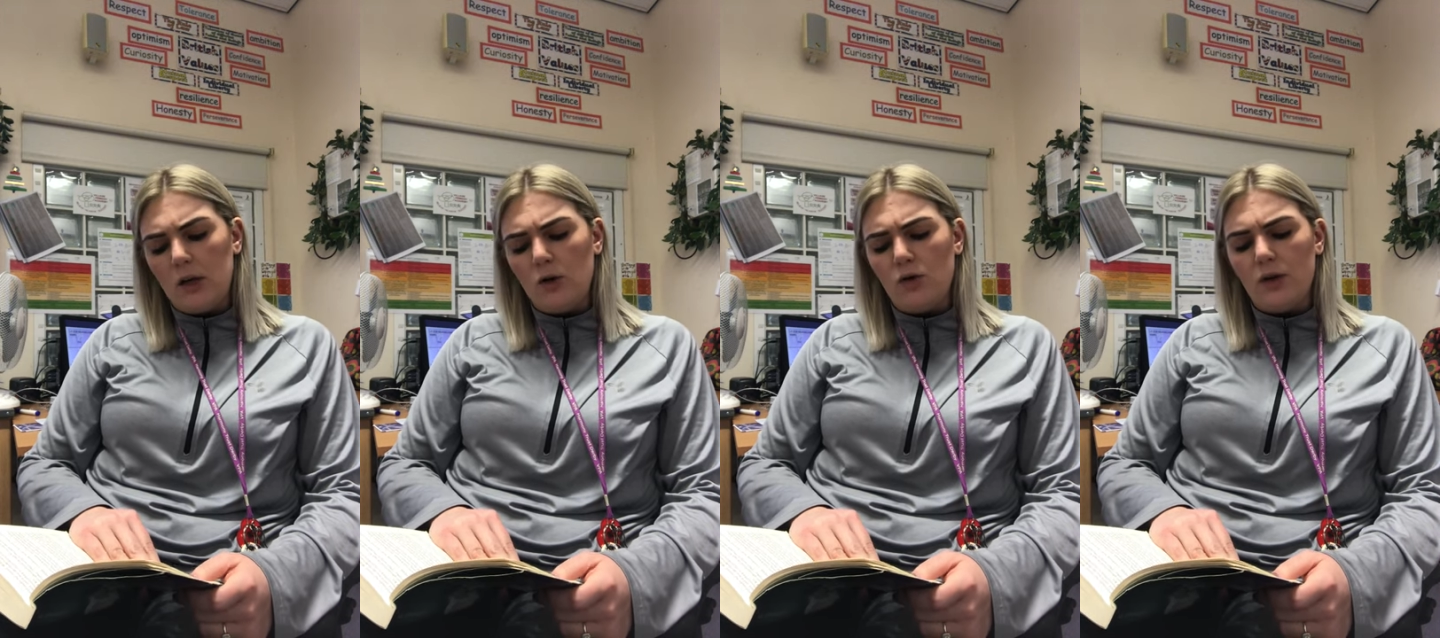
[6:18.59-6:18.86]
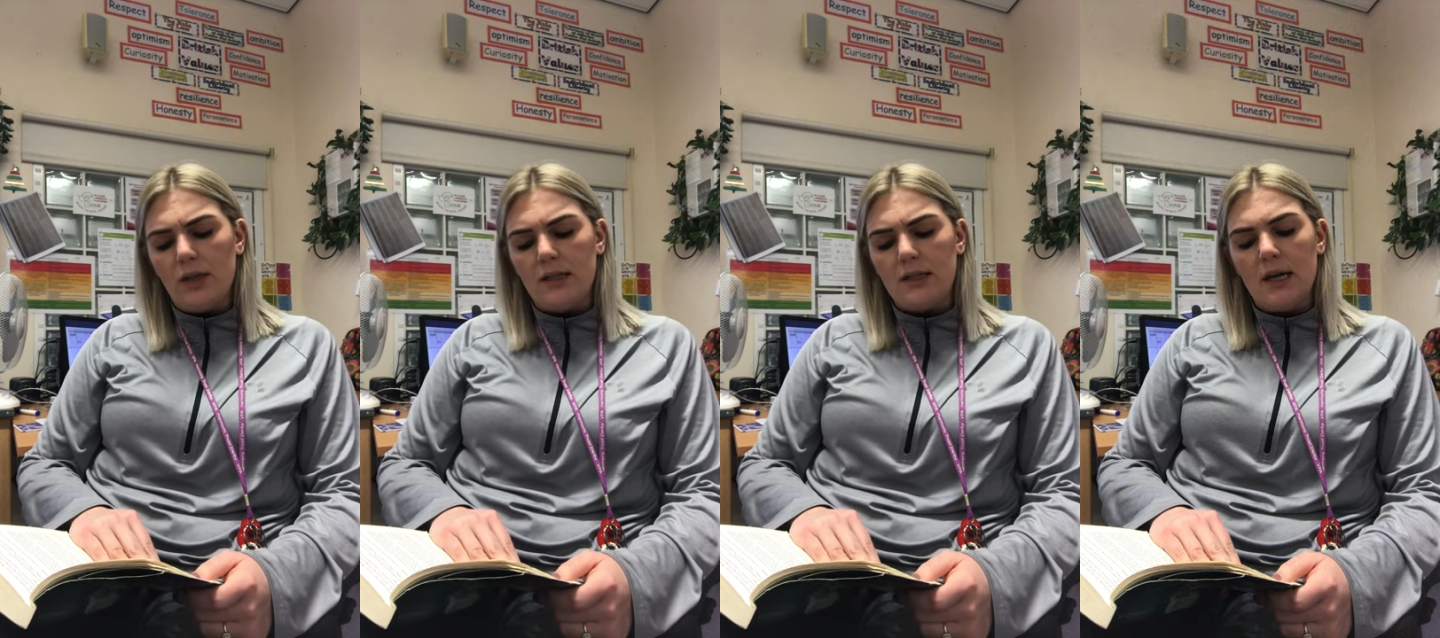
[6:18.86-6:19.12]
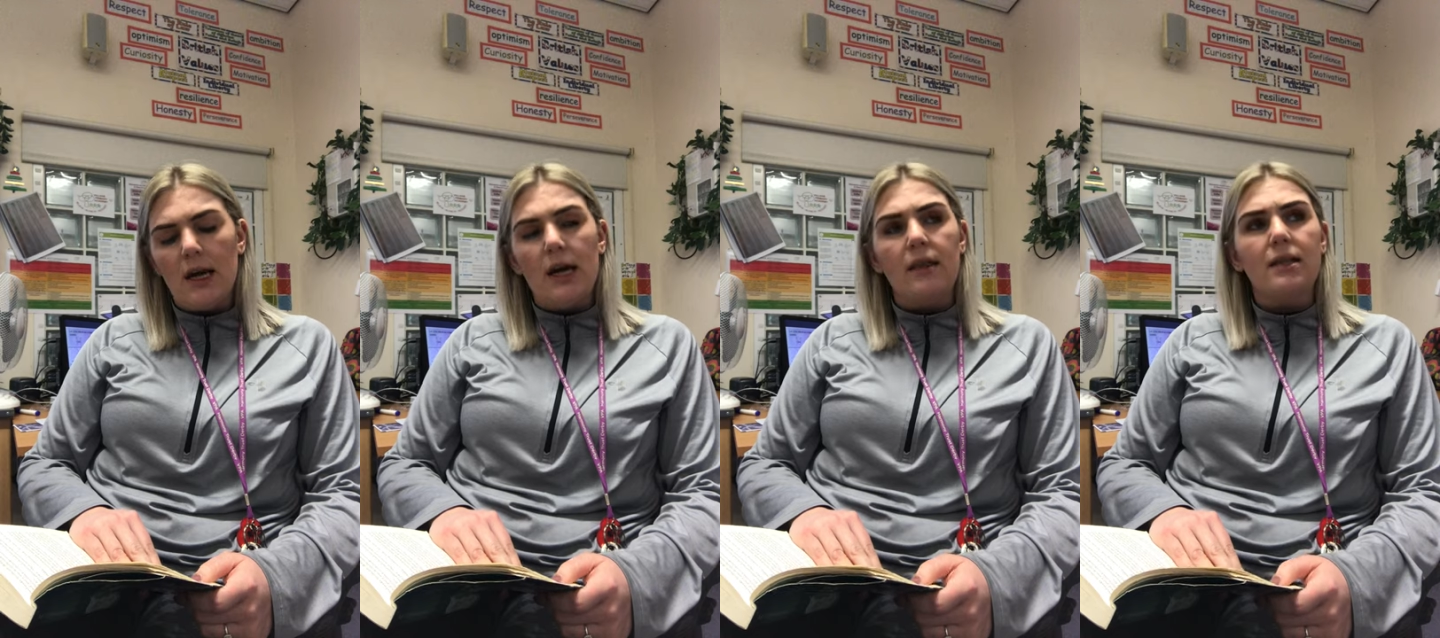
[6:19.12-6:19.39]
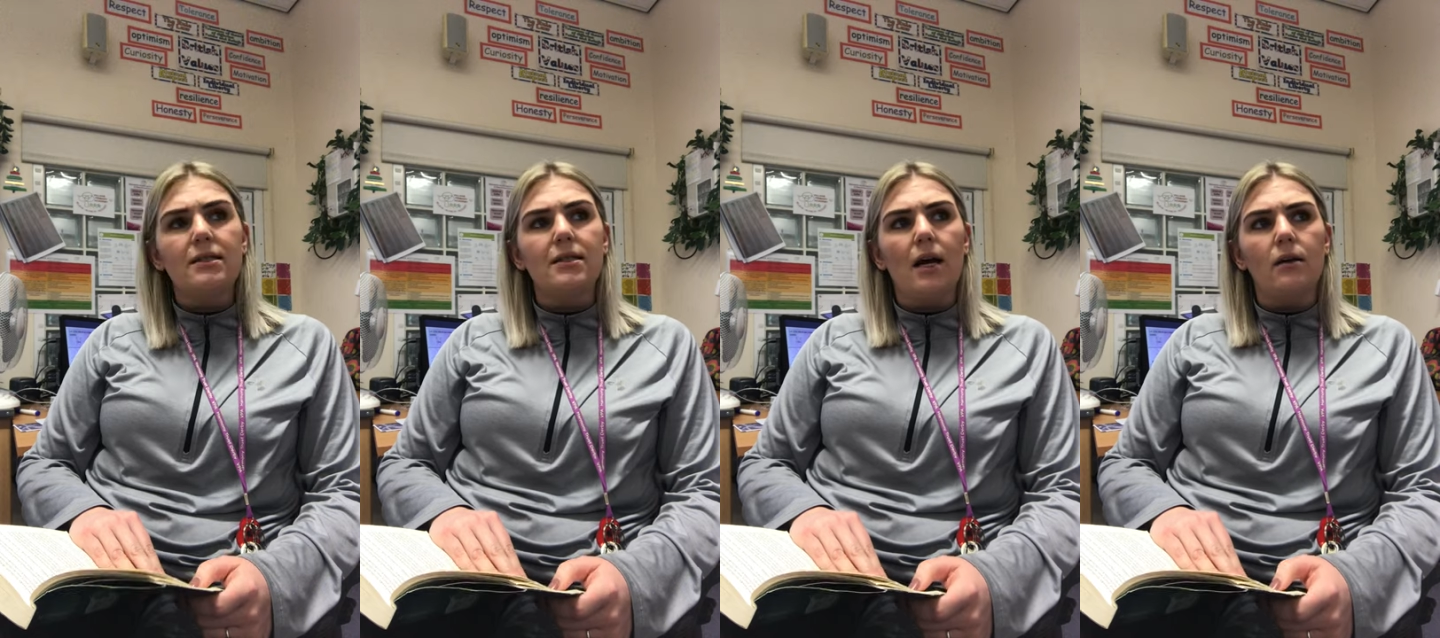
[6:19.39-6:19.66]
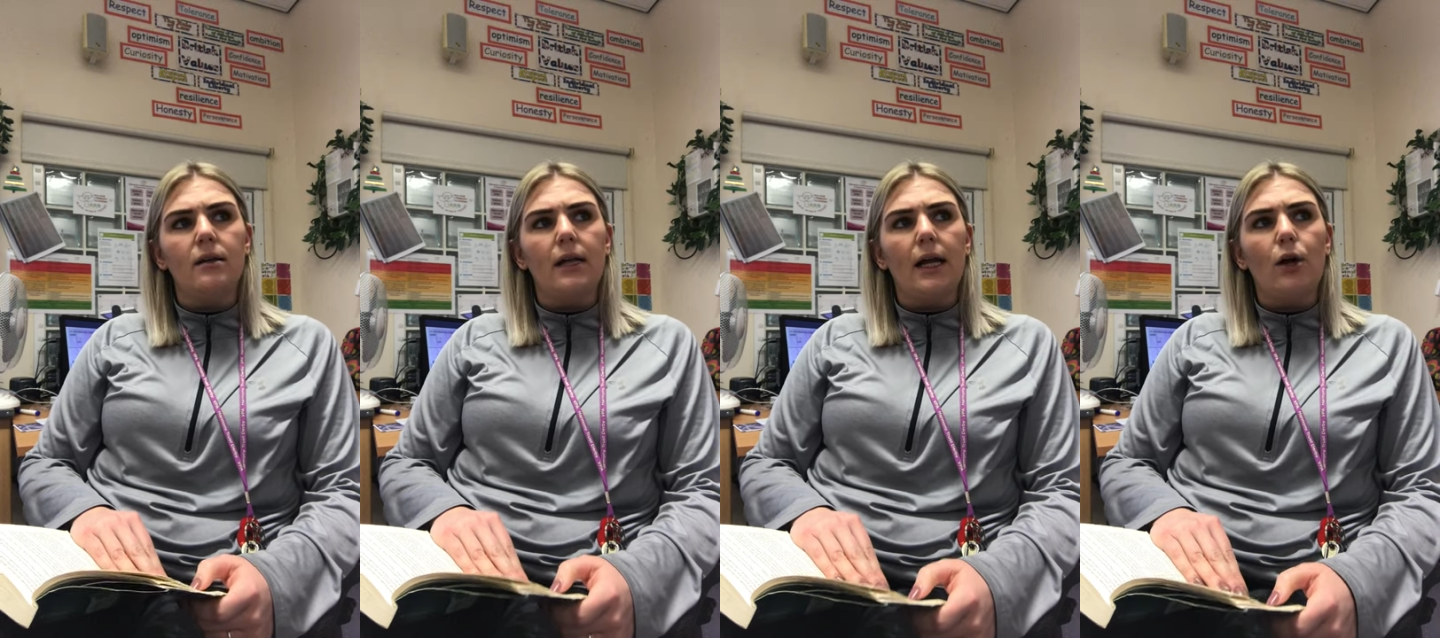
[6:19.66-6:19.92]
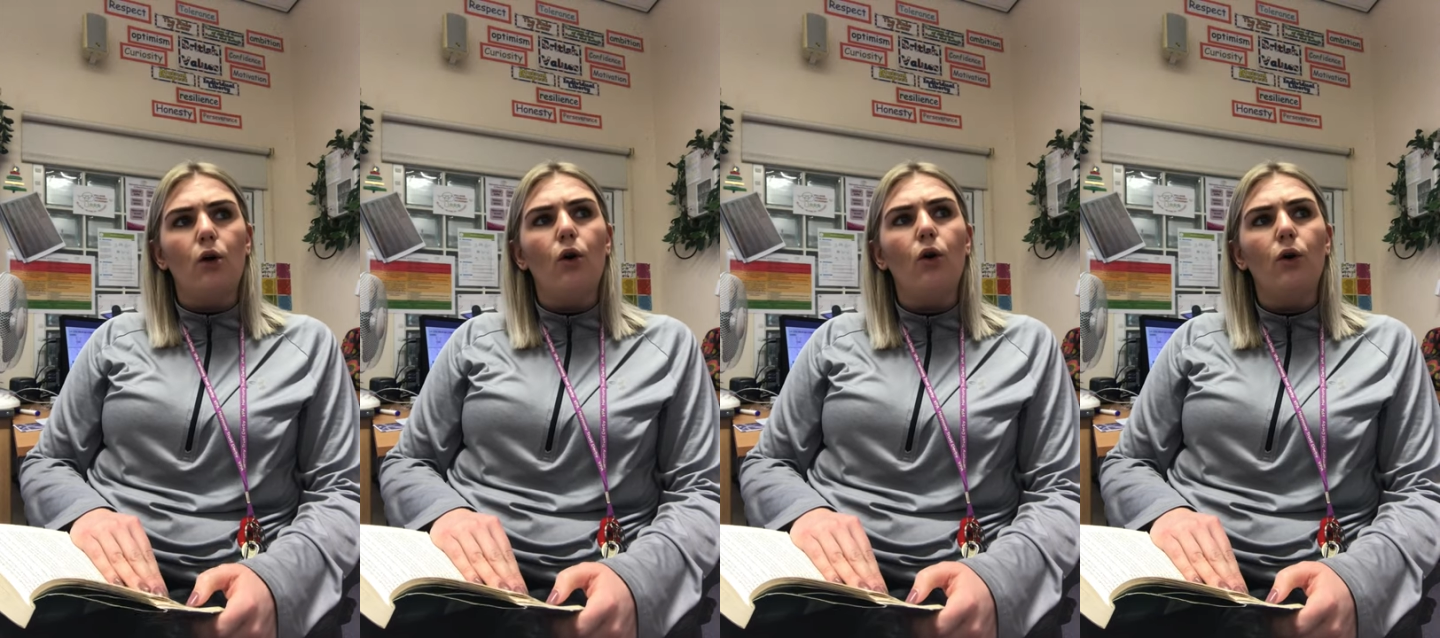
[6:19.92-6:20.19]
noise that sounded
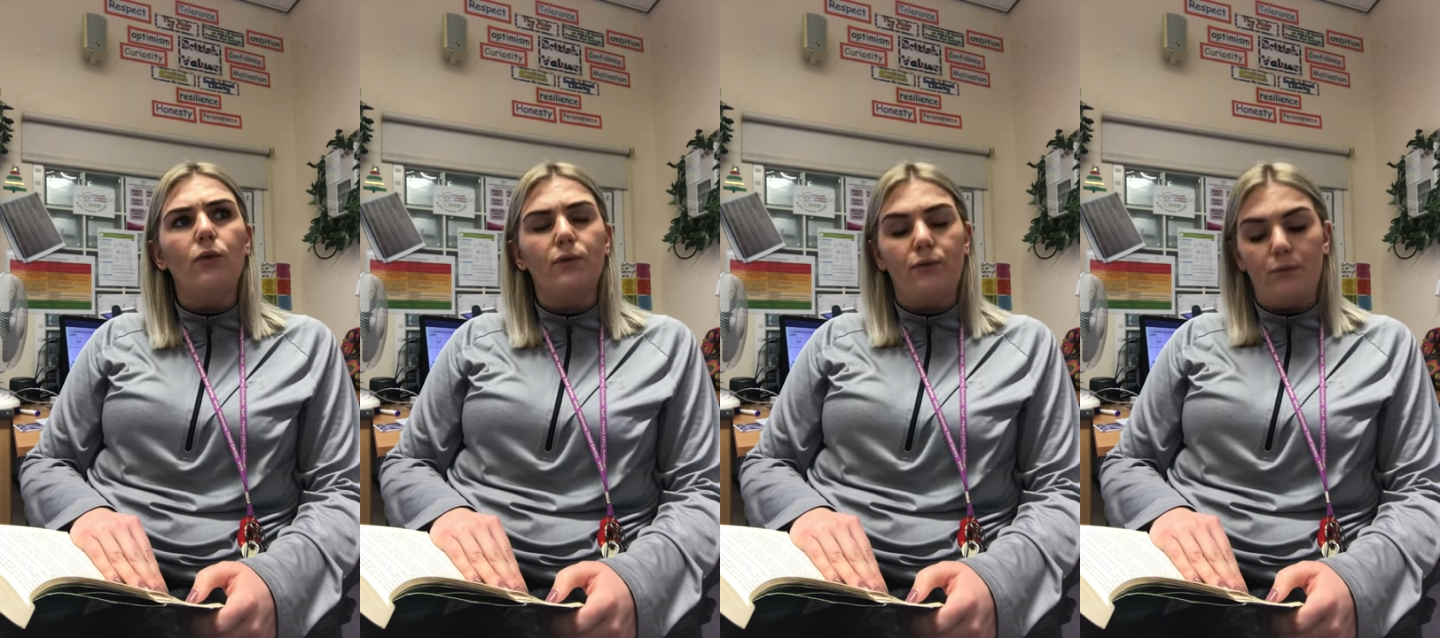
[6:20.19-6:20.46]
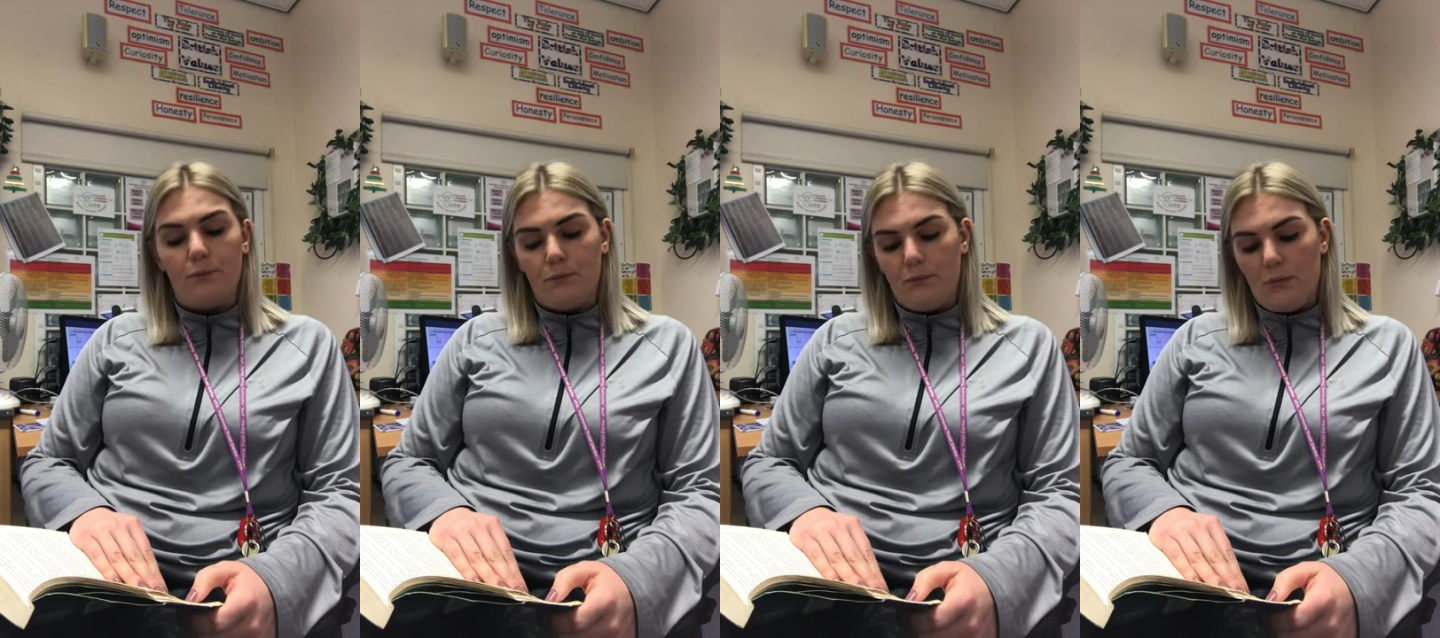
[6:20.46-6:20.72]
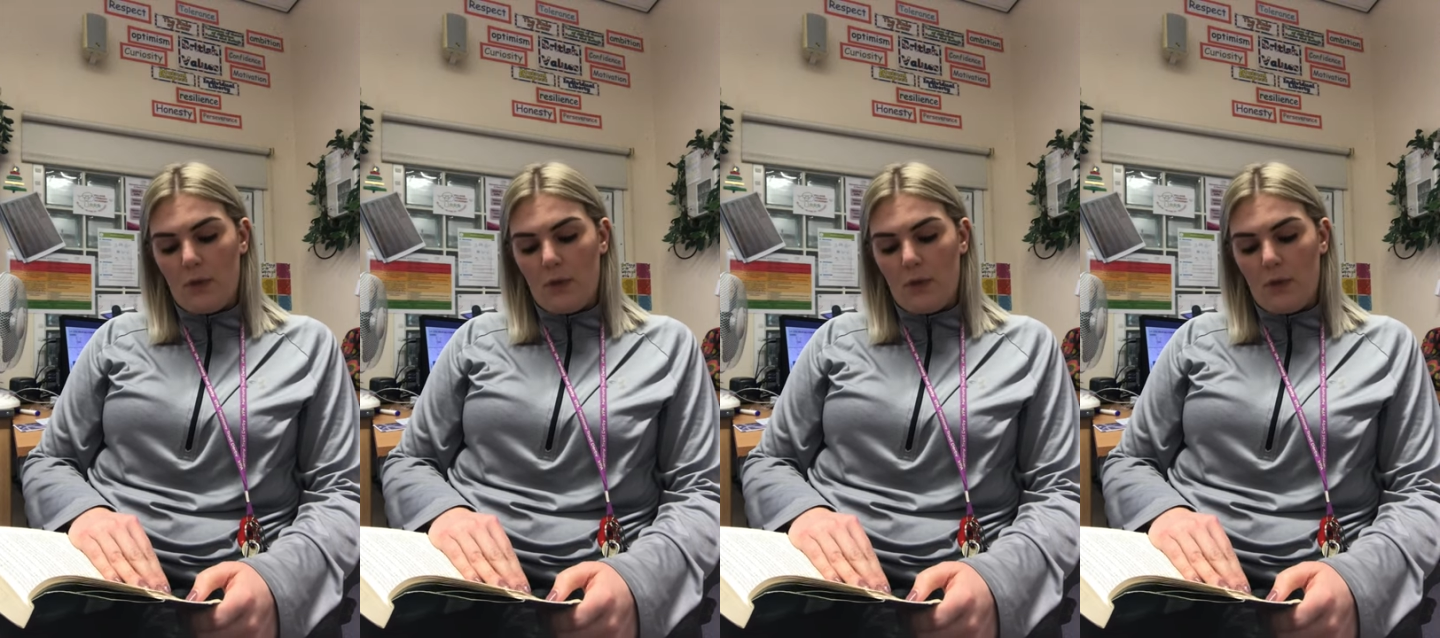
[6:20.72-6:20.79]
like a huff.